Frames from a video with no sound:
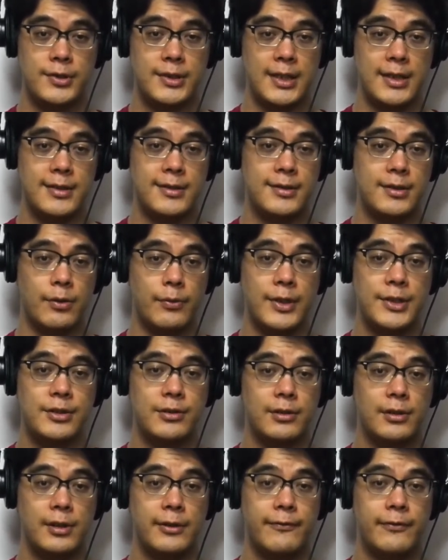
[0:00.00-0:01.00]
is
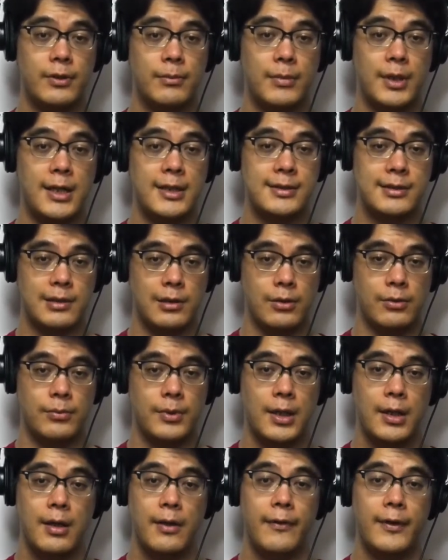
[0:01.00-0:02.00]
originally from Oslo,
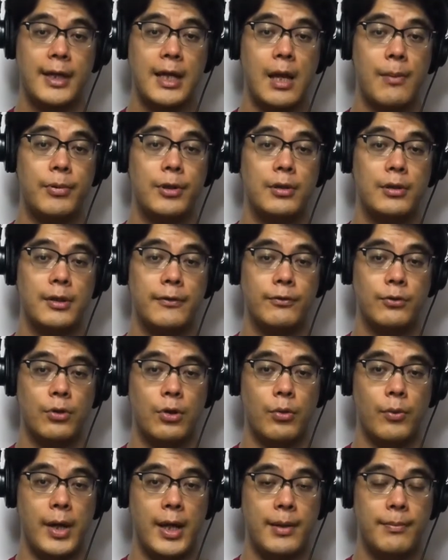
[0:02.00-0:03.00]
the capital of
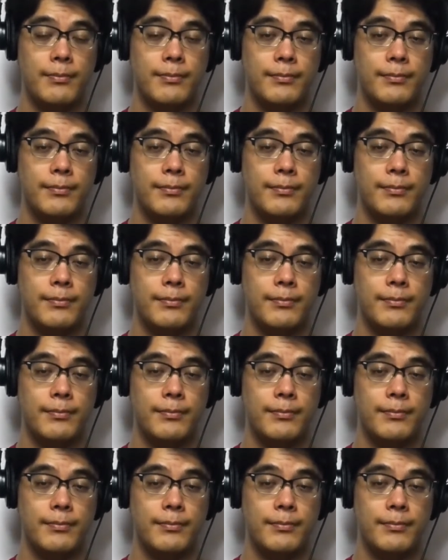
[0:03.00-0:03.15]
Norway.